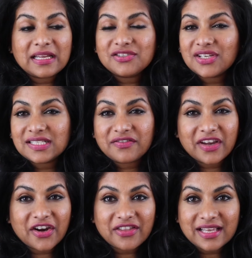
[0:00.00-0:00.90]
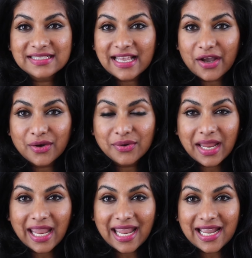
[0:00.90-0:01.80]
just figure things out,
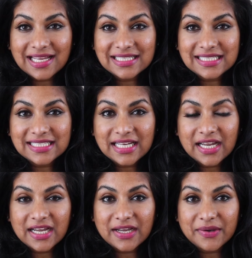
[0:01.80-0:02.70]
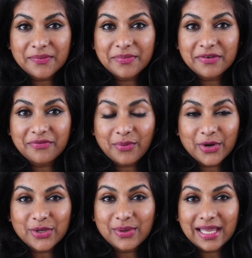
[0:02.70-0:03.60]
and before
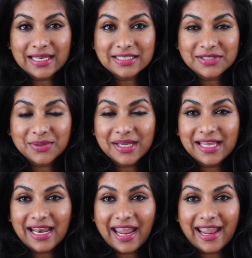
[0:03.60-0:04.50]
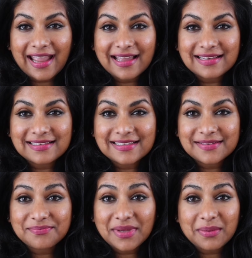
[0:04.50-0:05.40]
you get into it, and
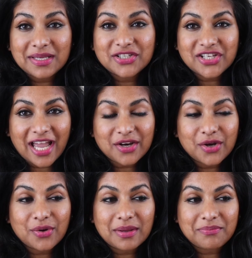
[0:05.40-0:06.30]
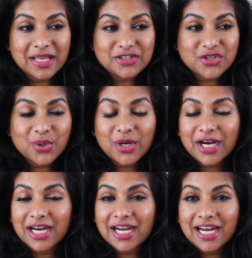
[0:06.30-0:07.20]
maybe shadow and
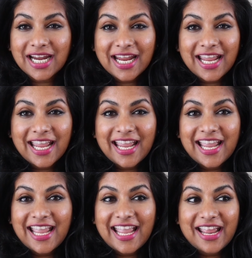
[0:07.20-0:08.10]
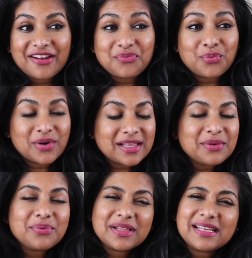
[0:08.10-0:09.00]
mentor, and really,
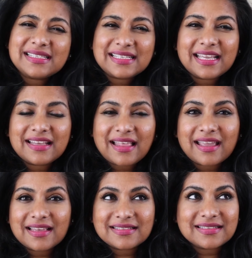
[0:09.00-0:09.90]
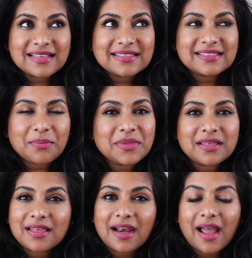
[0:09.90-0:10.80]
really see, like, is this
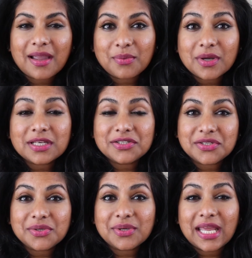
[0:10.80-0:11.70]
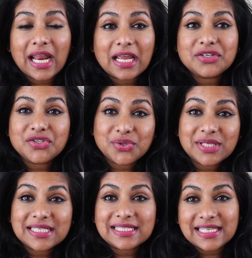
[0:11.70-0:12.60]
something that I want to do? Can I do
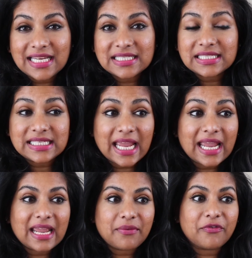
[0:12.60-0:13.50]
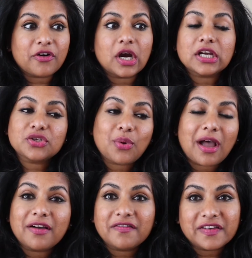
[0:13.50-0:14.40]
this day to day for
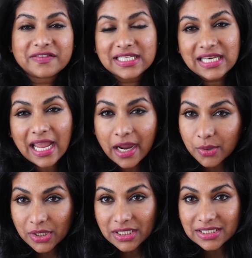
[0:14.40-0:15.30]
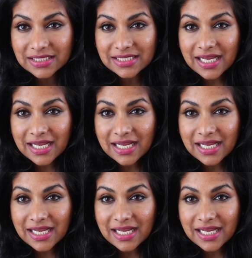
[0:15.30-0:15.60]
12, 15 hours,